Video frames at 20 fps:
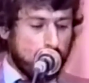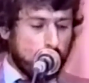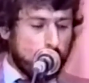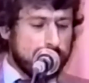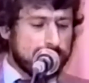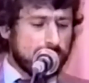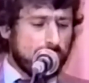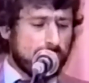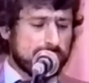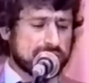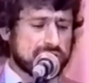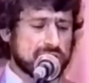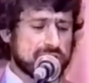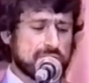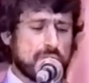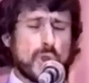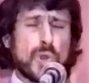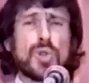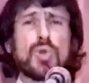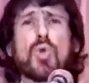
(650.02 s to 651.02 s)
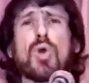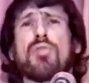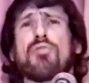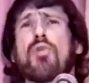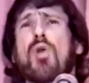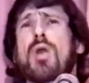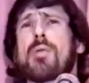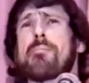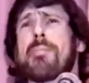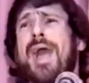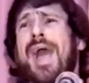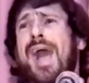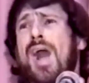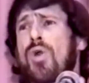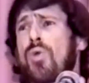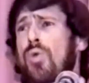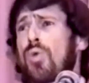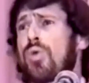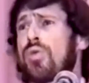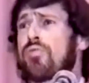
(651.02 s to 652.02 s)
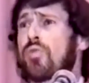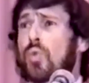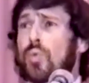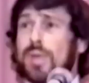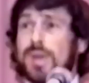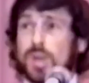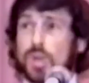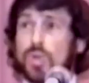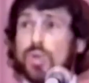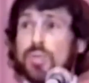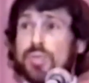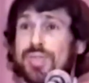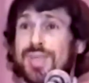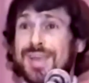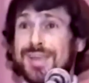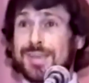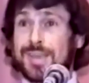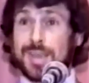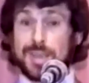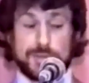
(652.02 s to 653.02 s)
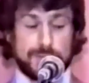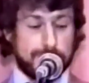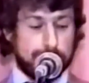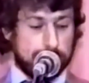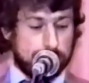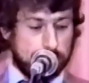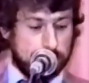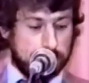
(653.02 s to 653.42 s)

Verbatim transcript: we learn to turn off our power of critical thinking